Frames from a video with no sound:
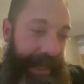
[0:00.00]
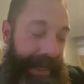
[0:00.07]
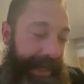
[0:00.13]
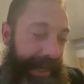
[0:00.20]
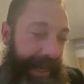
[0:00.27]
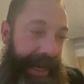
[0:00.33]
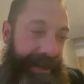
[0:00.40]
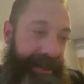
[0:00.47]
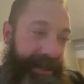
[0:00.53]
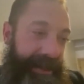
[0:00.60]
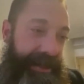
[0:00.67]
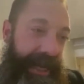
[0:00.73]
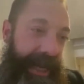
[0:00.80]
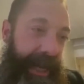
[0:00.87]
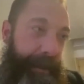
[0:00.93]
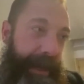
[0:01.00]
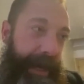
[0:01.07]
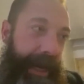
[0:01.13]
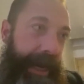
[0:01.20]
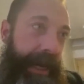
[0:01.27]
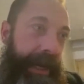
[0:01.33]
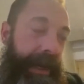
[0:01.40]
yeah, it's the same. And
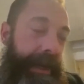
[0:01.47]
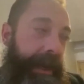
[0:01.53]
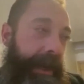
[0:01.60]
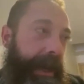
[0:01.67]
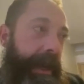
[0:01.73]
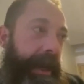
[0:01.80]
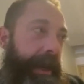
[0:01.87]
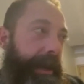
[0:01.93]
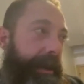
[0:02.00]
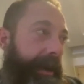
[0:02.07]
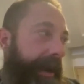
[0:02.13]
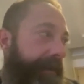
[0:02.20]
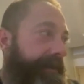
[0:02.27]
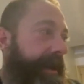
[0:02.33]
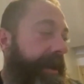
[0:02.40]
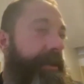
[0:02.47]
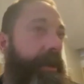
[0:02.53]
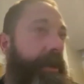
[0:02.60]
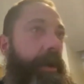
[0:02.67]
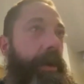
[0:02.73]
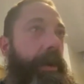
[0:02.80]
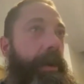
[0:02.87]
I've done the
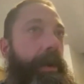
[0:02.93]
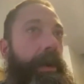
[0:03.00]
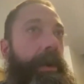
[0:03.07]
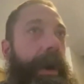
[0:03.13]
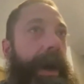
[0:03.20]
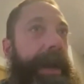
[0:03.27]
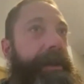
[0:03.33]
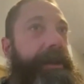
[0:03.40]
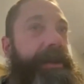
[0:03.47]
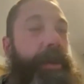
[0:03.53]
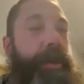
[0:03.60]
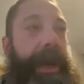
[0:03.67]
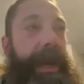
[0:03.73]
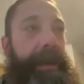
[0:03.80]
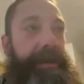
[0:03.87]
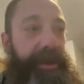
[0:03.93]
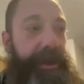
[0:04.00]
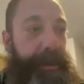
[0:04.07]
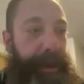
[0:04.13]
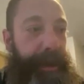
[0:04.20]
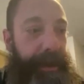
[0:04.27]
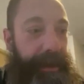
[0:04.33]
whole, I used to wake up
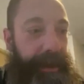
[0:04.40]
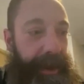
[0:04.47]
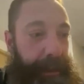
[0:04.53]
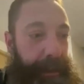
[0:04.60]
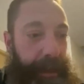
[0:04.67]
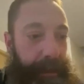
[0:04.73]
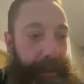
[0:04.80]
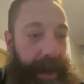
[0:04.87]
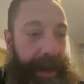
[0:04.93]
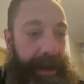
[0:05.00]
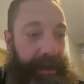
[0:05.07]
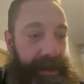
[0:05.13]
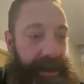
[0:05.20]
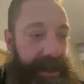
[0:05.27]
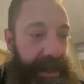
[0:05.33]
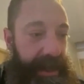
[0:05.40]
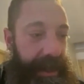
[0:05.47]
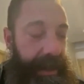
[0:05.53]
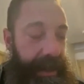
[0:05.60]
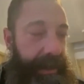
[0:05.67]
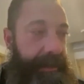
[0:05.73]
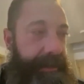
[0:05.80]
super early and put miles
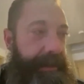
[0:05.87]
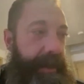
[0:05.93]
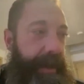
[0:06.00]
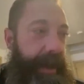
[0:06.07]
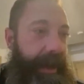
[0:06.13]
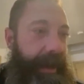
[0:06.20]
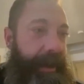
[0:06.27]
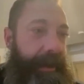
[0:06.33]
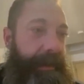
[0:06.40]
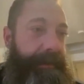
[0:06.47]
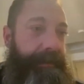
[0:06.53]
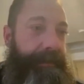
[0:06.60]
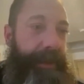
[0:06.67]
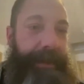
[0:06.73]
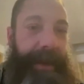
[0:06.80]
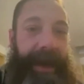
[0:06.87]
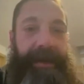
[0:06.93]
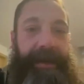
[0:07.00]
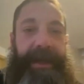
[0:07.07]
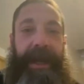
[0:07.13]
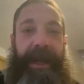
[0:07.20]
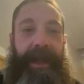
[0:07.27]
in,
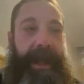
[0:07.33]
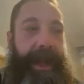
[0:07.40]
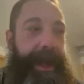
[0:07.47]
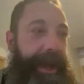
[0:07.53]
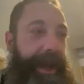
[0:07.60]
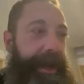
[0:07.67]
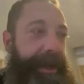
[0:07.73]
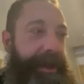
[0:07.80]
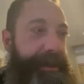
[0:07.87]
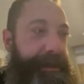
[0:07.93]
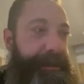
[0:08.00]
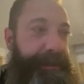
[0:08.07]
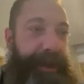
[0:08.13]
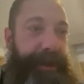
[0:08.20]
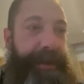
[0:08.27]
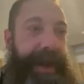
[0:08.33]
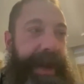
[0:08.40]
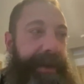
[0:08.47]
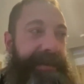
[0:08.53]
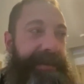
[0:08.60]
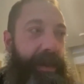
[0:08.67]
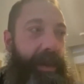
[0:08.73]
at lunch, put them in
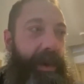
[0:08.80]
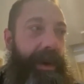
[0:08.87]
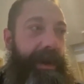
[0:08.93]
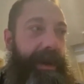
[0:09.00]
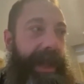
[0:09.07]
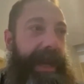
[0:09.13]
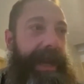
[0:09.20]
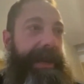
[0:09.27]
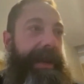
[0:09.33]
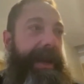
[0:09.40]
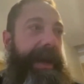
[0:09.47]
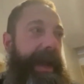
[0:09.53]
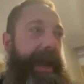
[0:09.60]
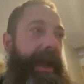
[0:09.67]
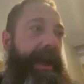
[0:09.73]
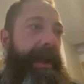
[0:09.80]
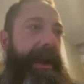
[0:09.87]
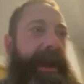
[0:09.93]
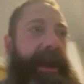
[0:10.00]
after work, late at night.